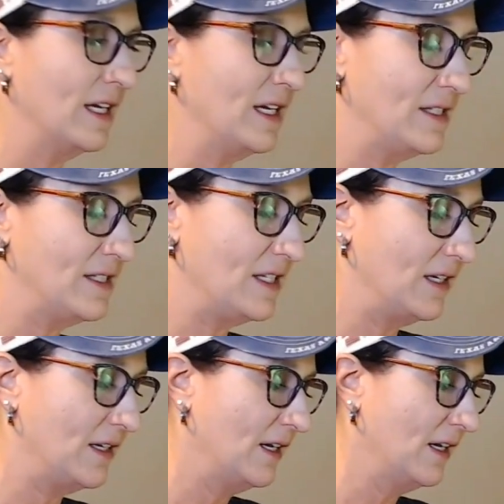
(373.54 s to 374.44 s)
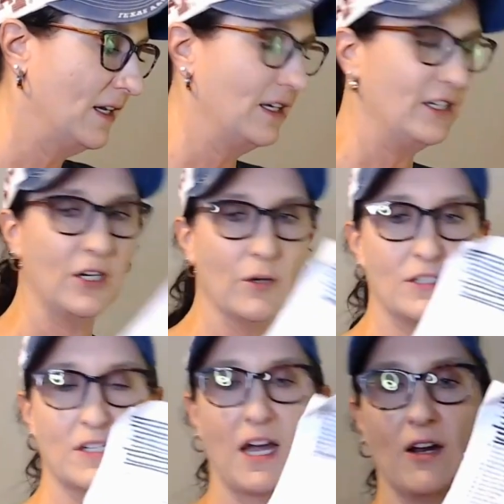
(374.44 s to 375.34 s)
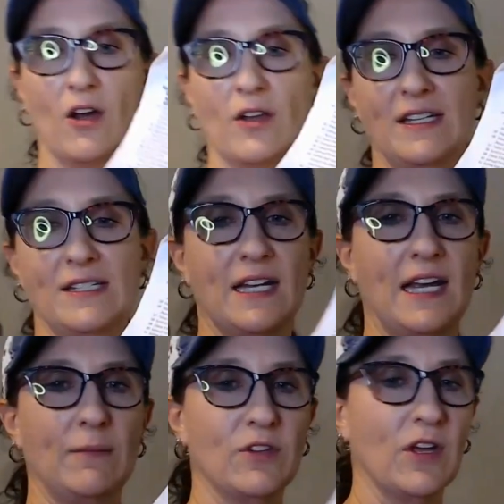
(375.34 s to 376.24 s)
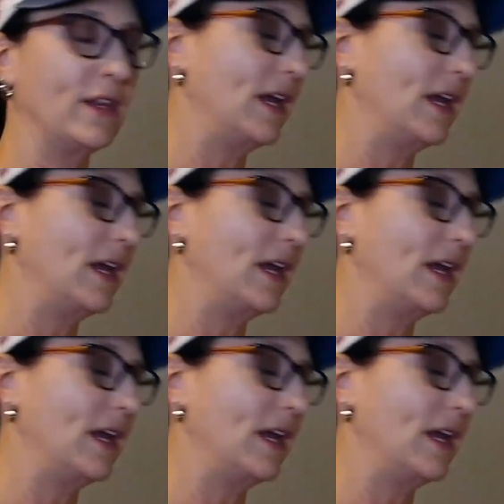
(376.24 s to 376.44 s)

list, and it's got all these names on